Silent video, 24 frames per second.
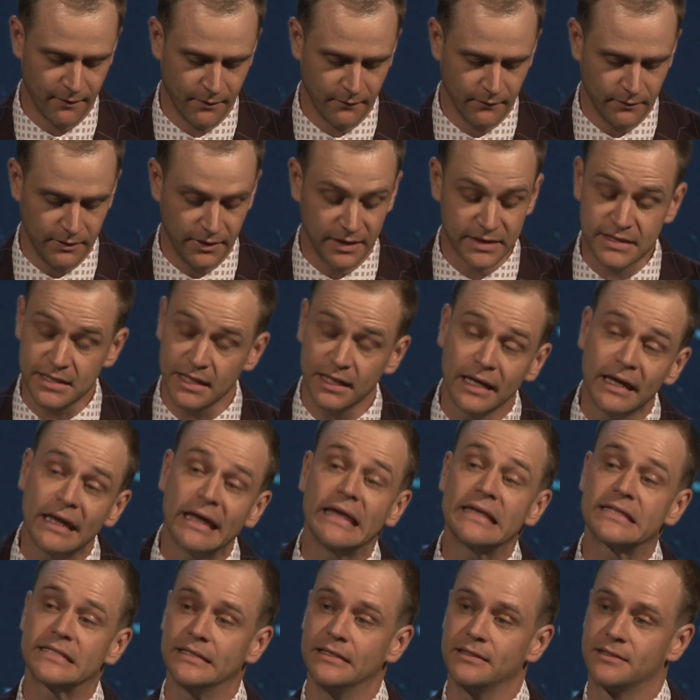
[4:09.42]
It's
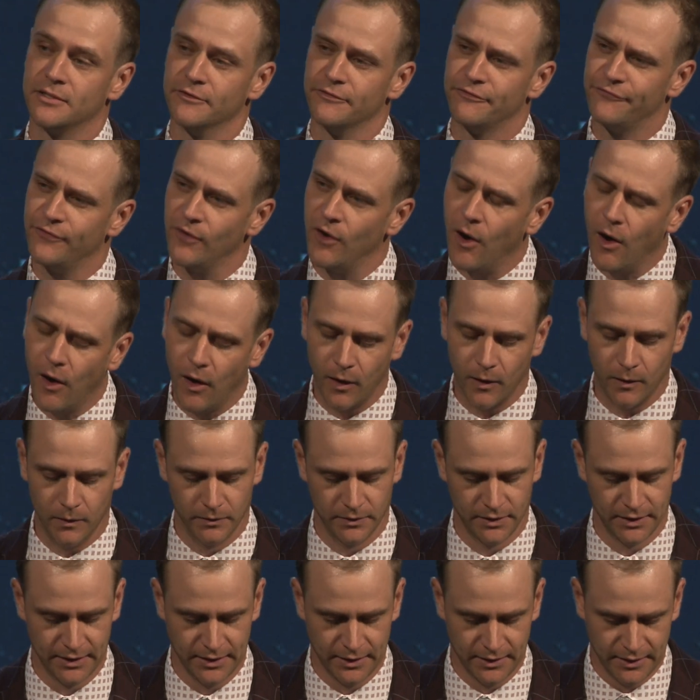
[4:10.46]
easy to fall
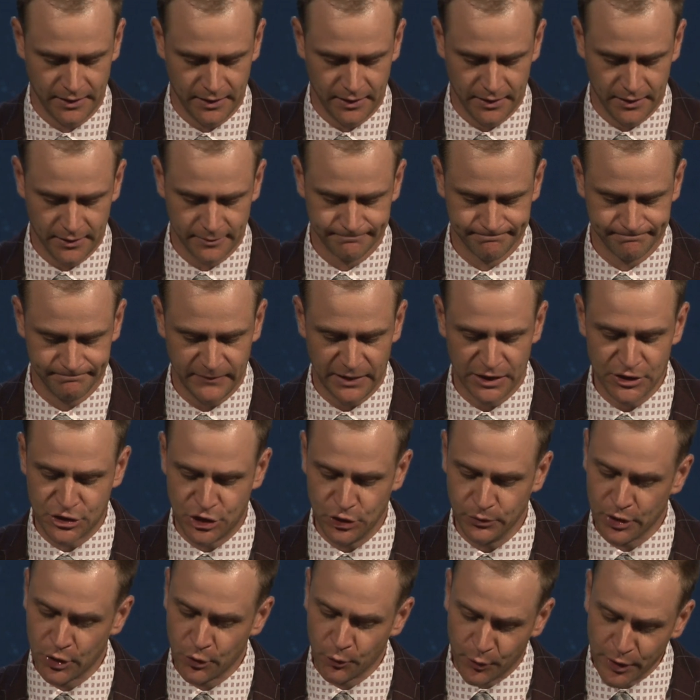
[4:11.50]
into
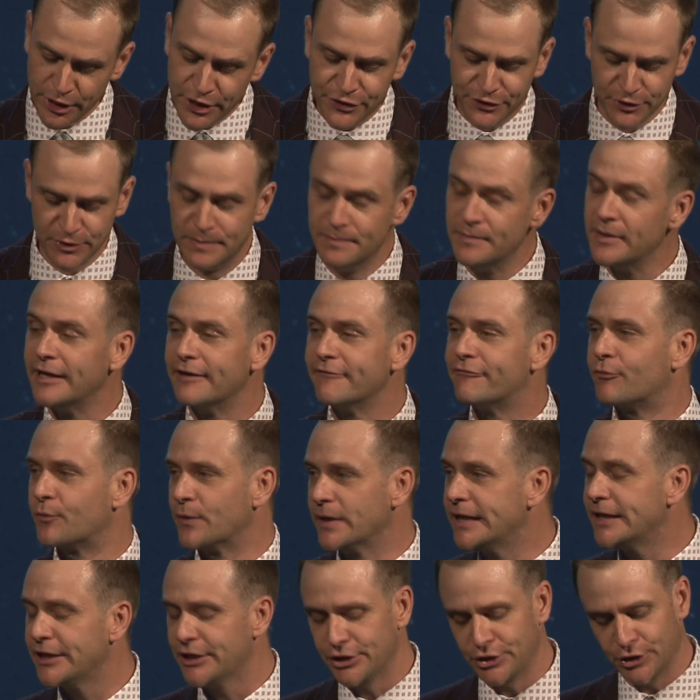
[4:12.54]
a rhythm of
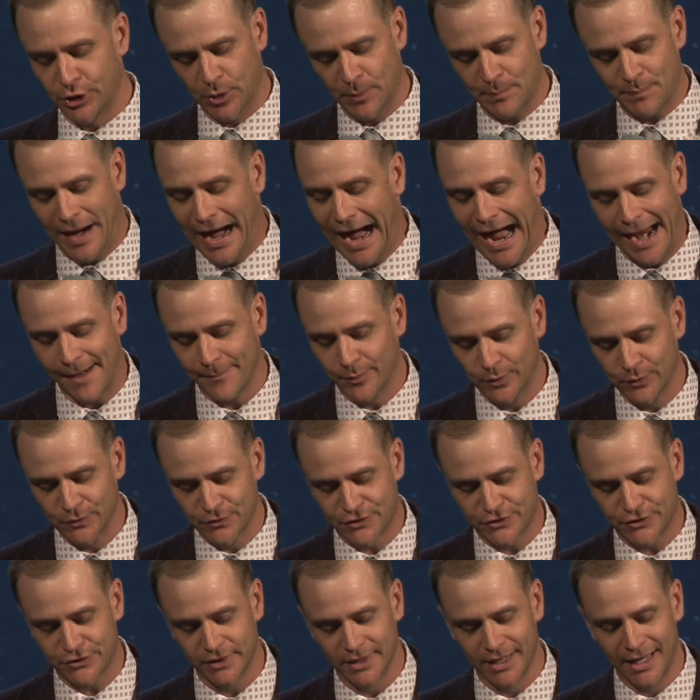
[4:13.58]
reading your
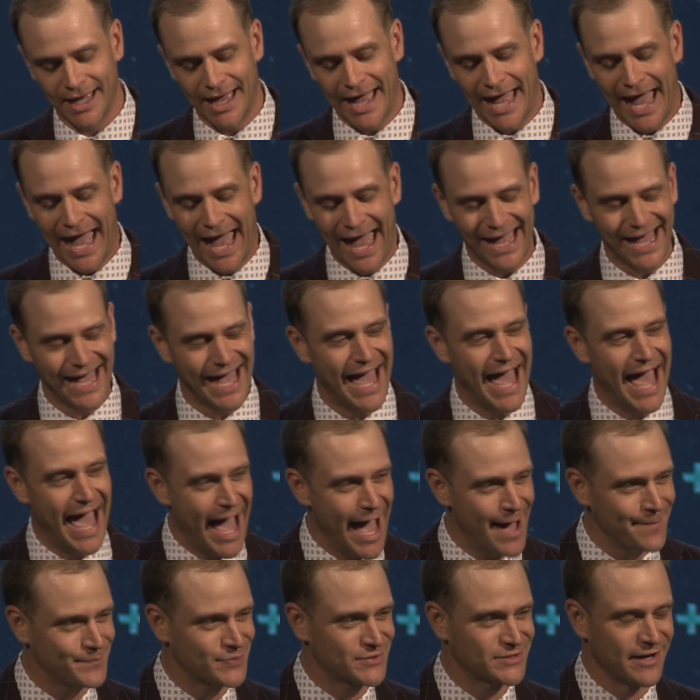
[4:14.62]
Bible's
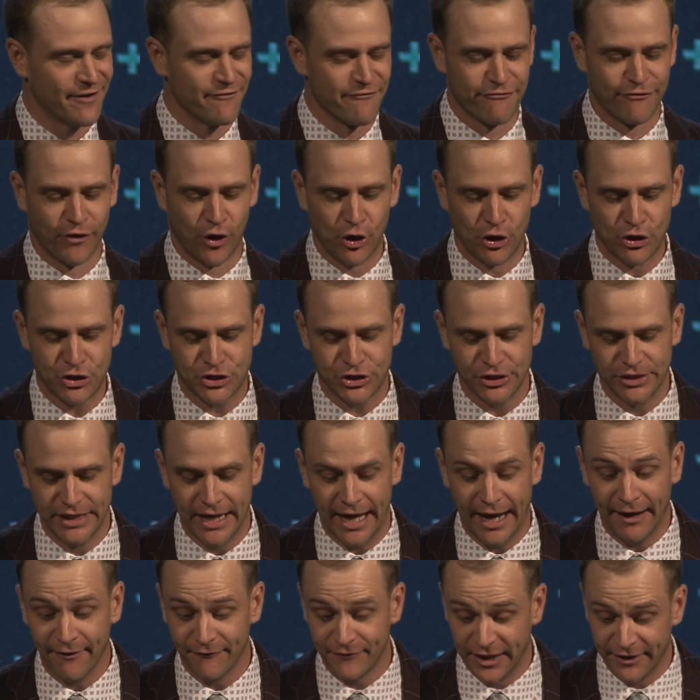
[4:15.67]
app's version
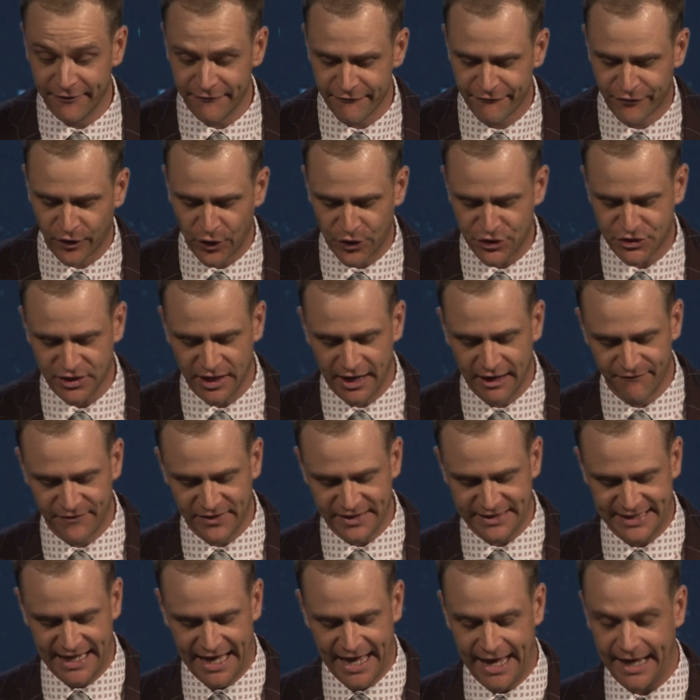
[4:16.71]
of the verse of the
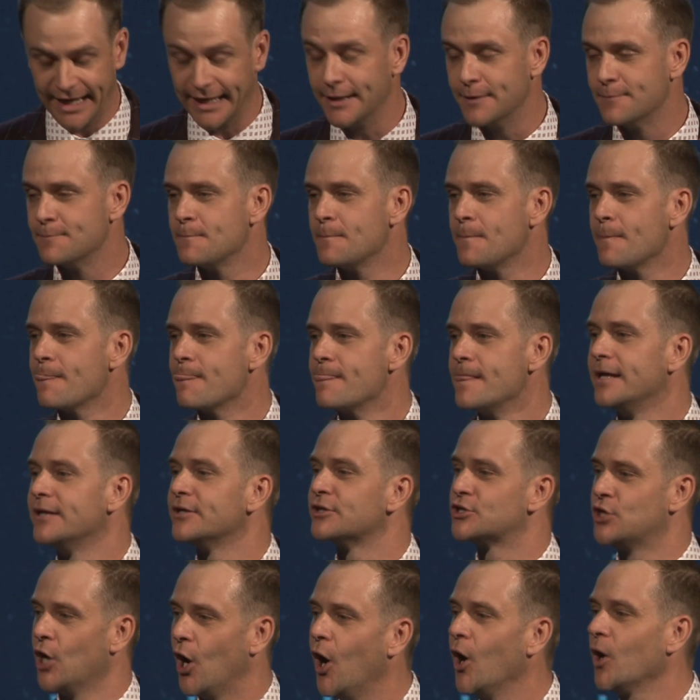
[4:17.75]
day and
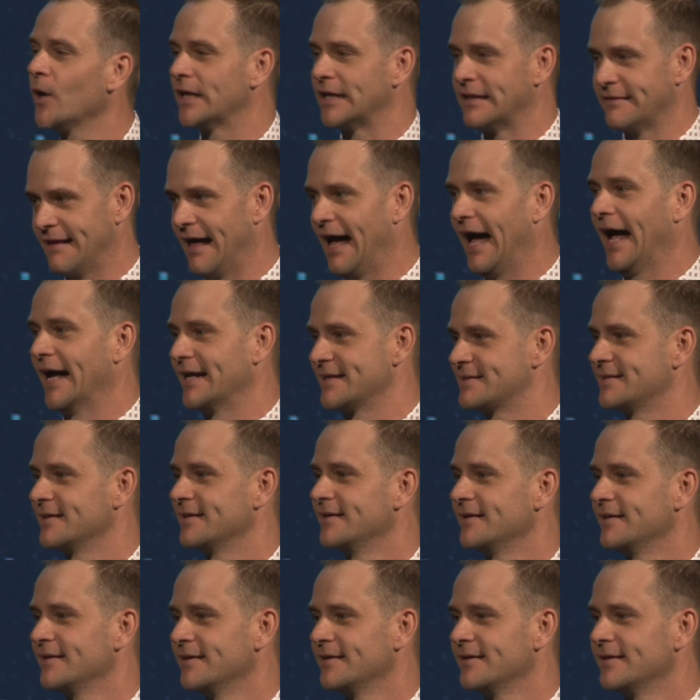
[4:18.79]
calling that
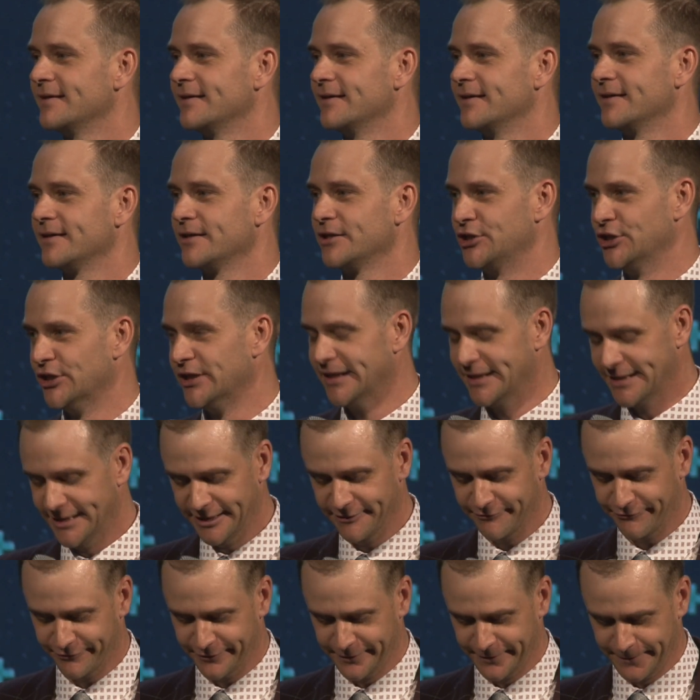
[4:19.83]
good
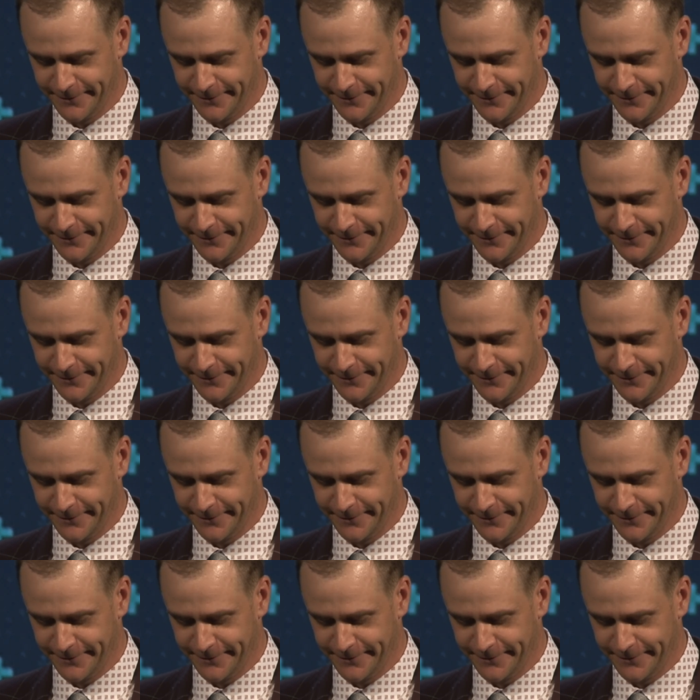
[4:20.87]
enough.